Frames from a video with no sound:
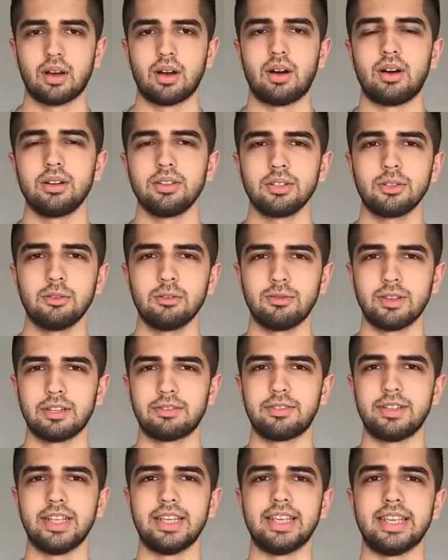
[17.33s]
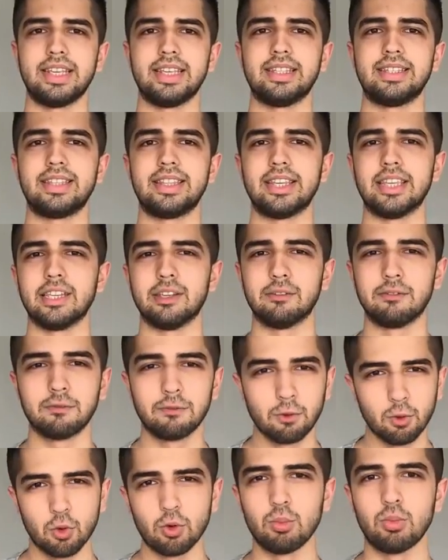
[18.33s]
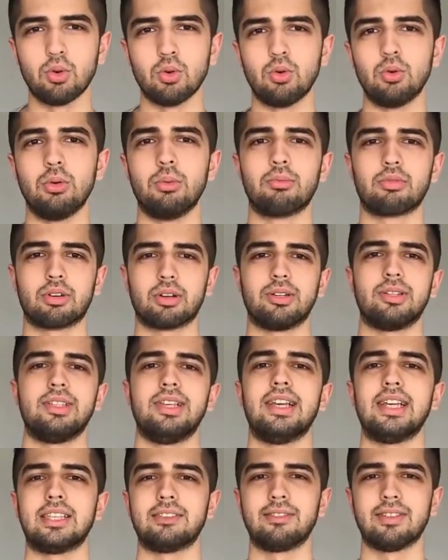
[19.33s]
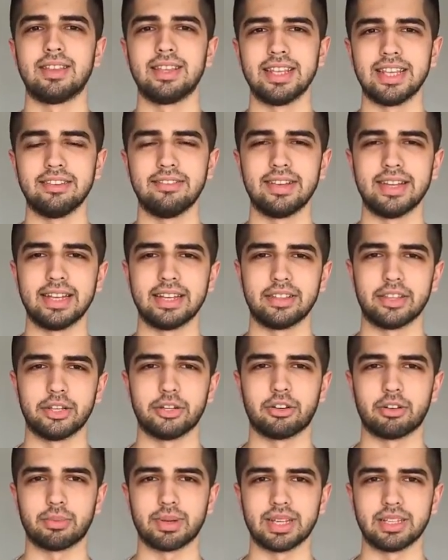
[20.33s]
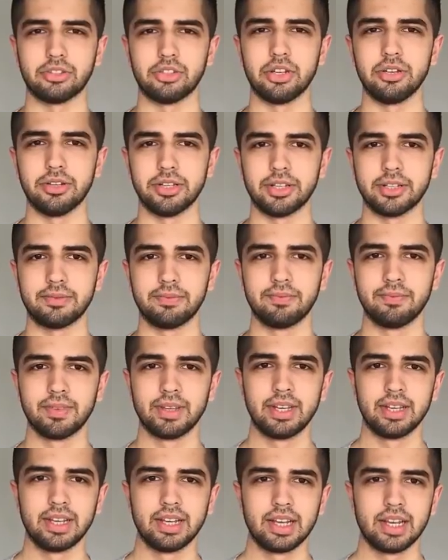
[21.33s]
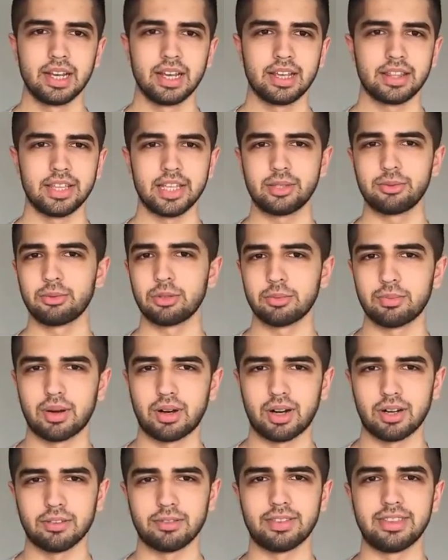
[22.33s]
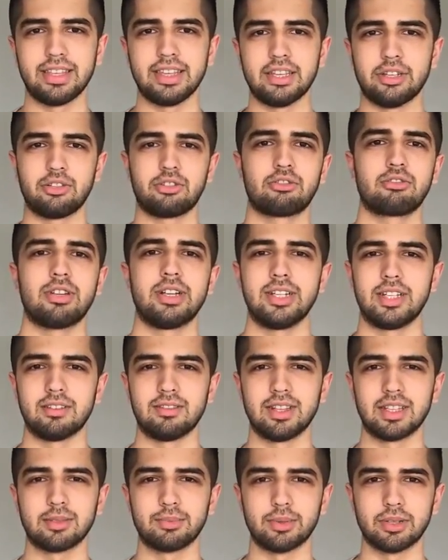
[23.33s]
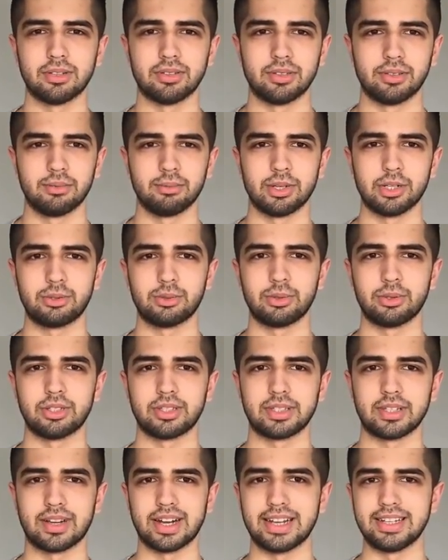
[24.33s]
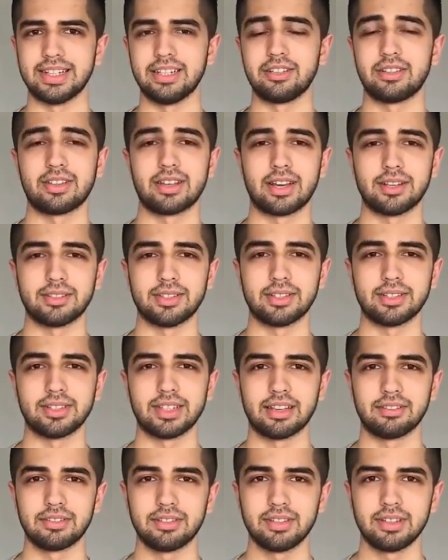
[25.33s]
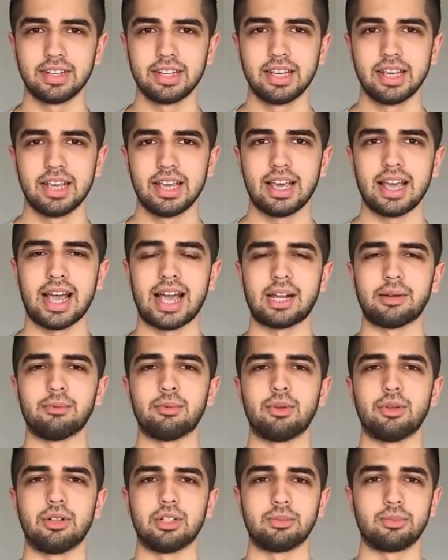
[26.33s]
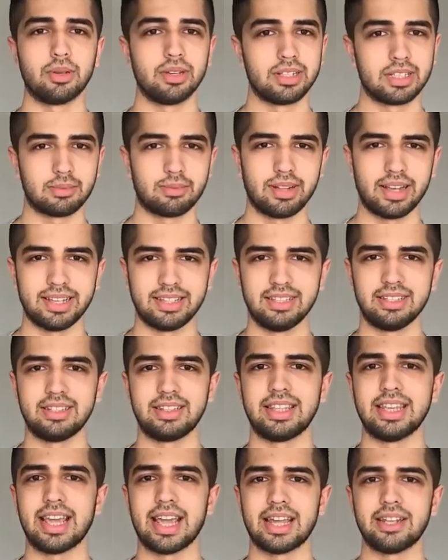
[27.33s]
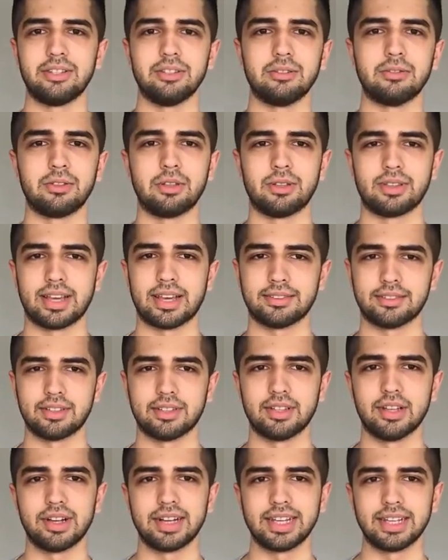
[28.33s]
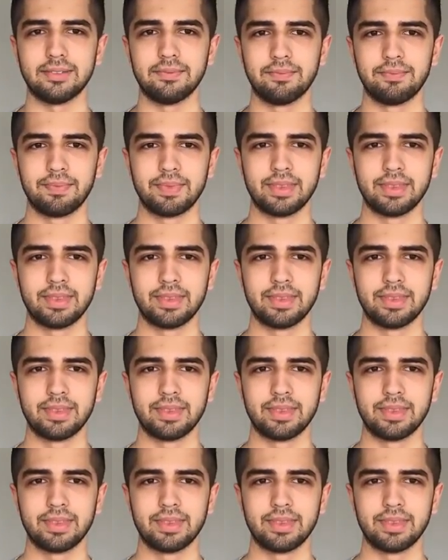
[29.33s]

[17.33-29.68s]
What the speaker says: Article 50 is the formal process for leaving the European Union. This was part of the Treaty of Lisbon, which was signed in 2007 and was put into place in the end of 2009.